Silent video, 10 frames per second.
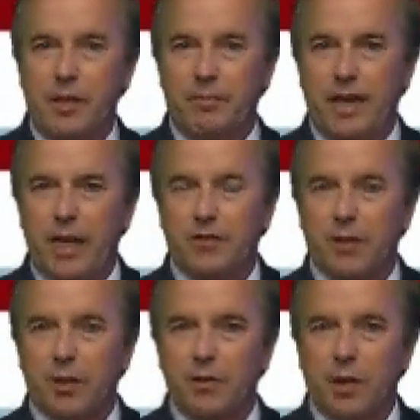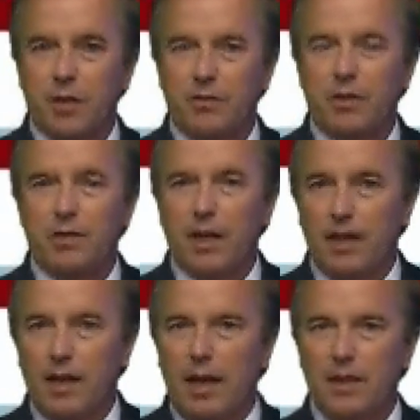impacts for the crossroads. Now,
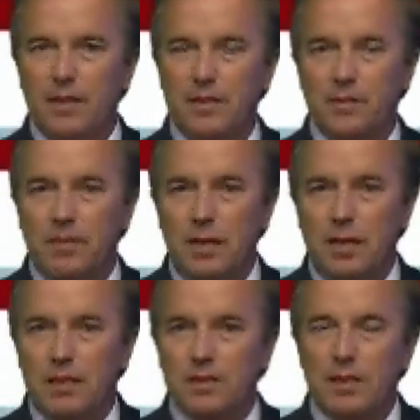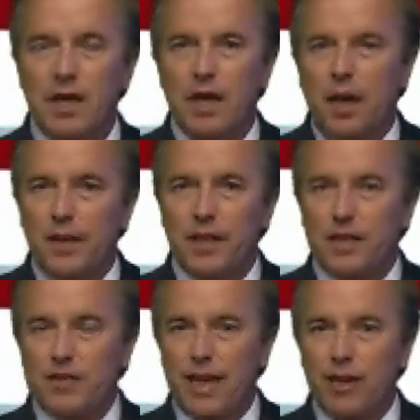a lot of this depends on the
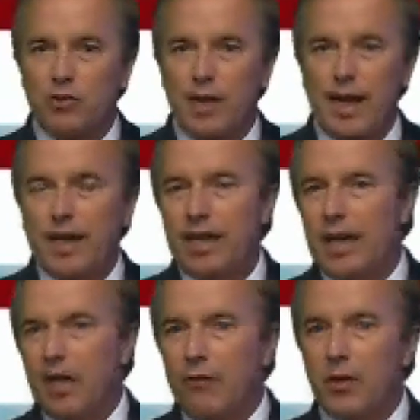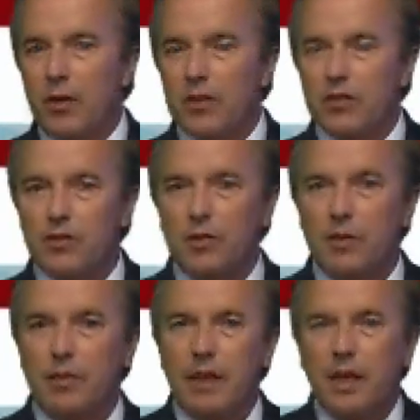exact track and how far the
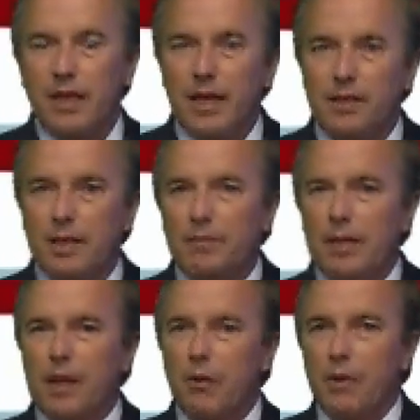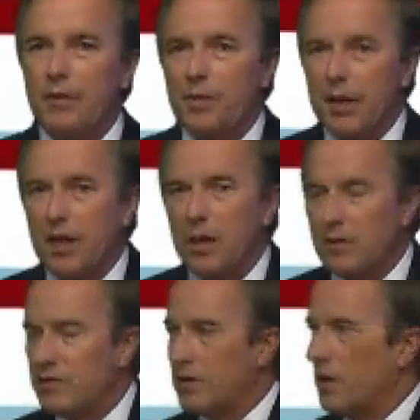storm ends up being away from the
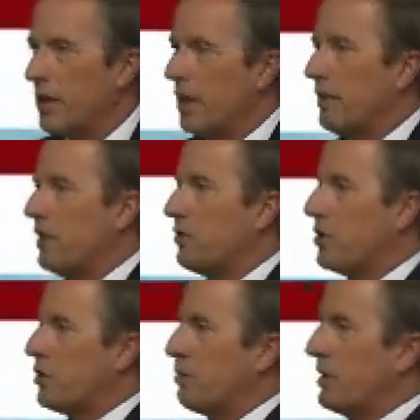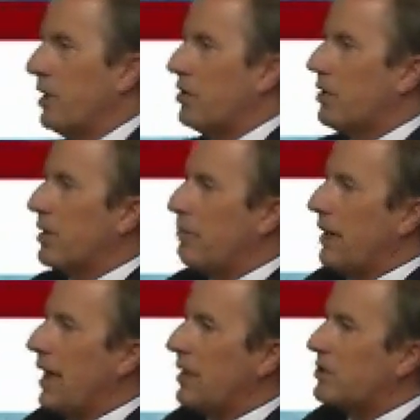coast. So again, these are just potential
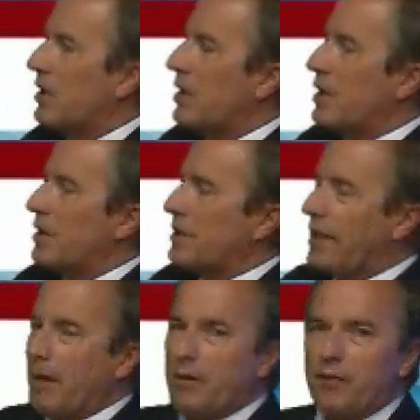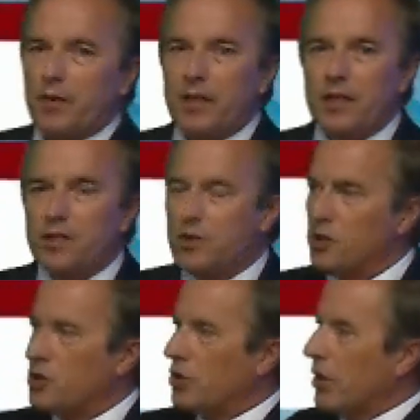impacts. The timing for this
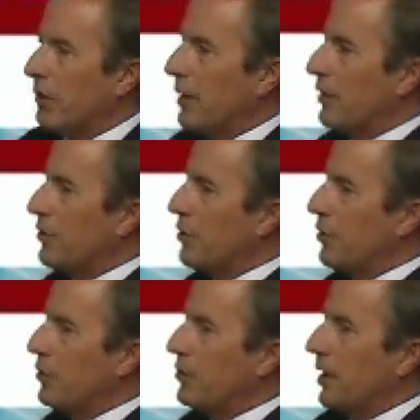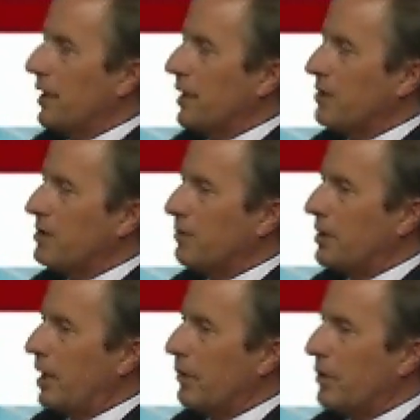should start around Tuesday and end
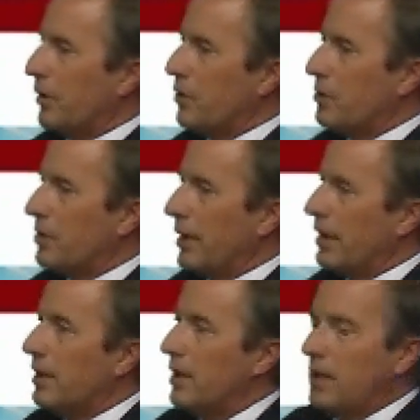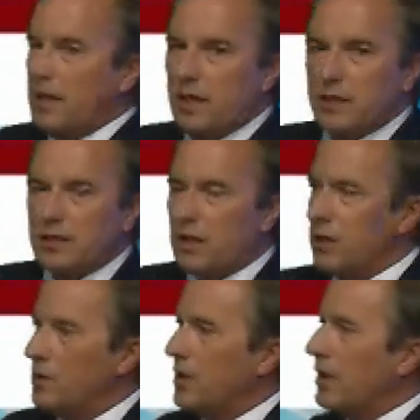sometime Thursday. It does
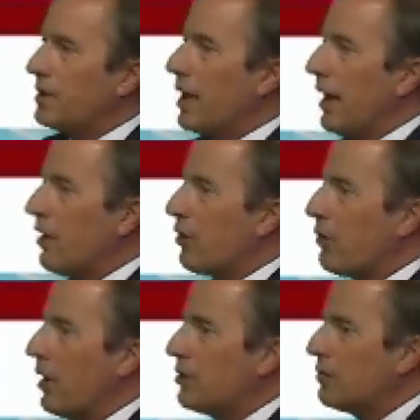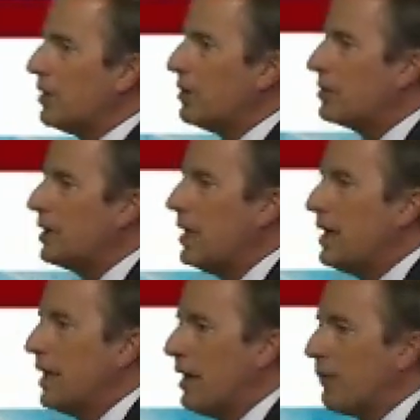include the entire crossroads,
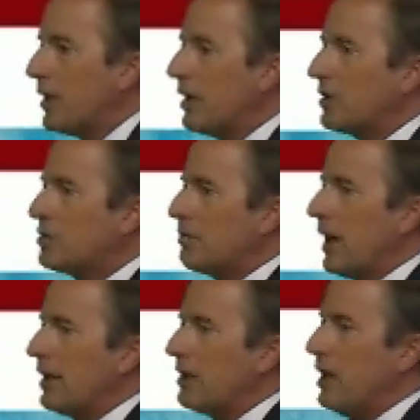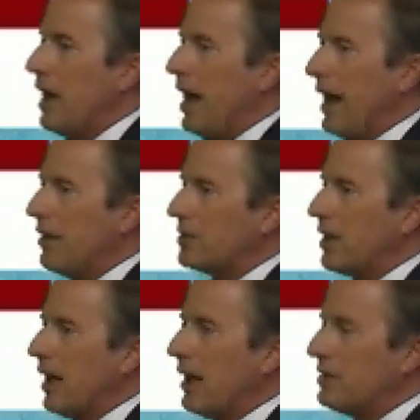and we can expect higher
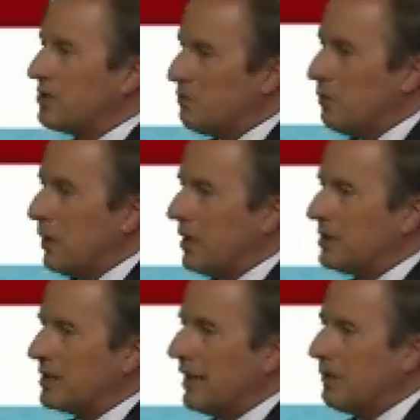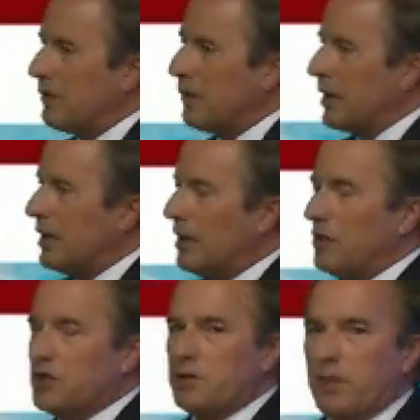tides, winds, heavy rain,
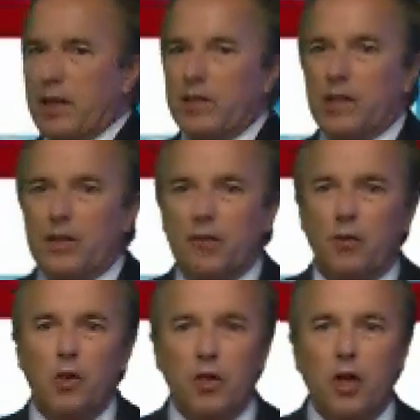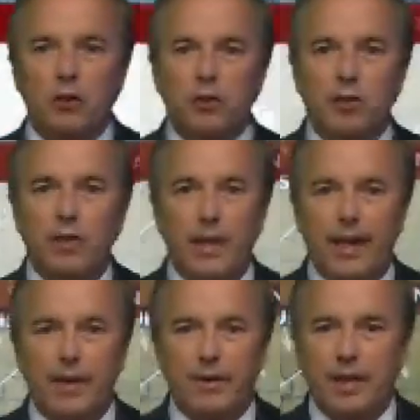especially for coastal
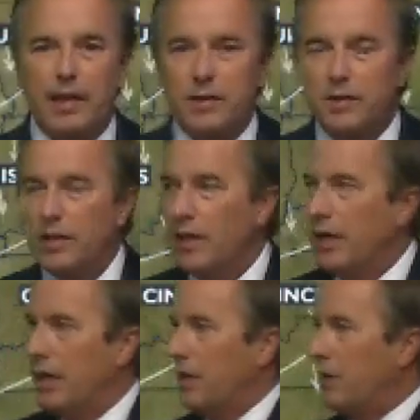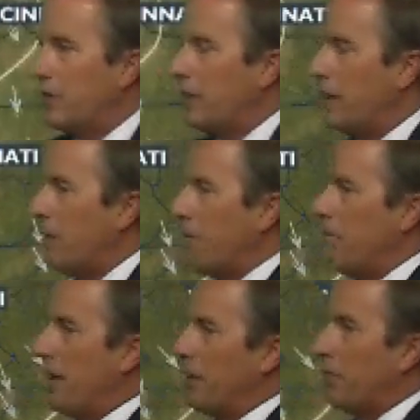areas. Here is the
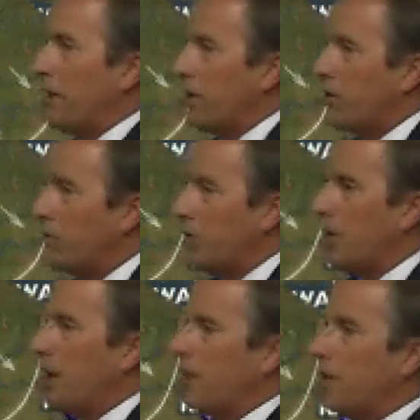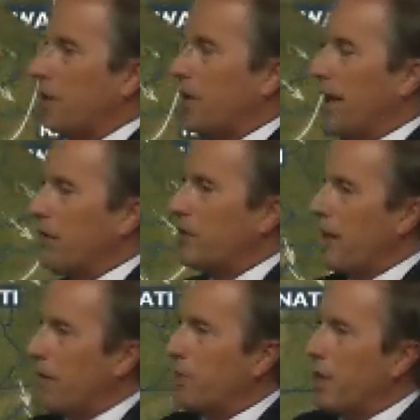big picture for all of this. We have this
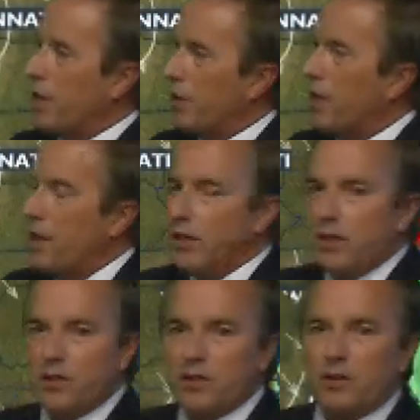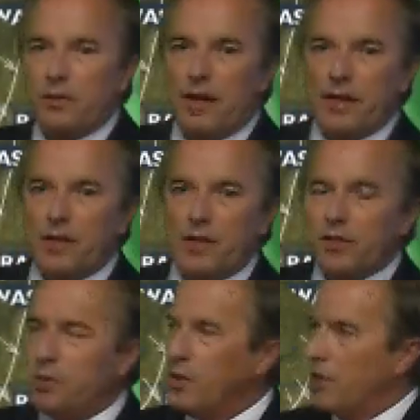high pressure. This is the dry air
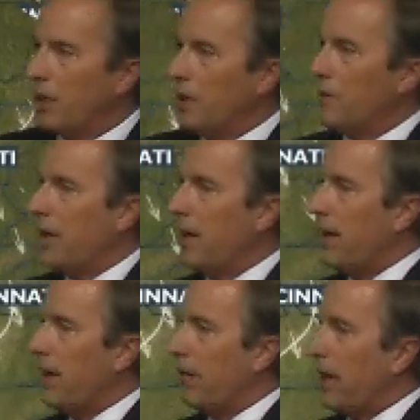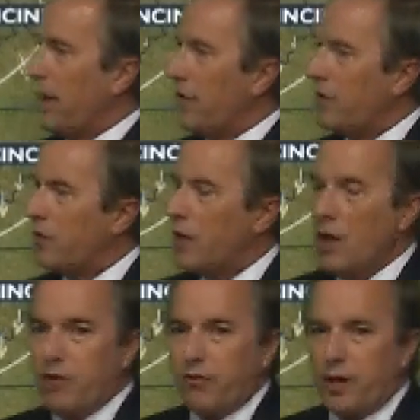that's pushing in right now. We have this
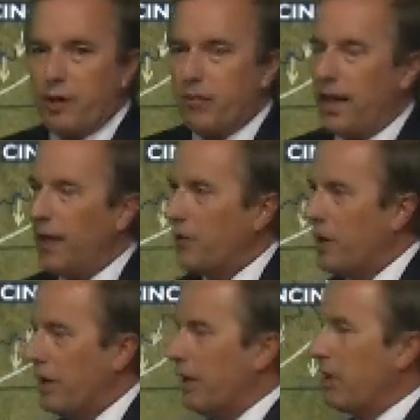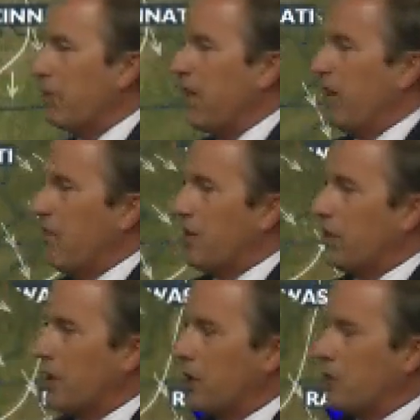frontal boundary that is
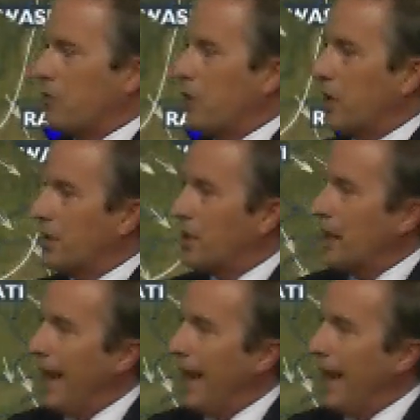eventually going to wash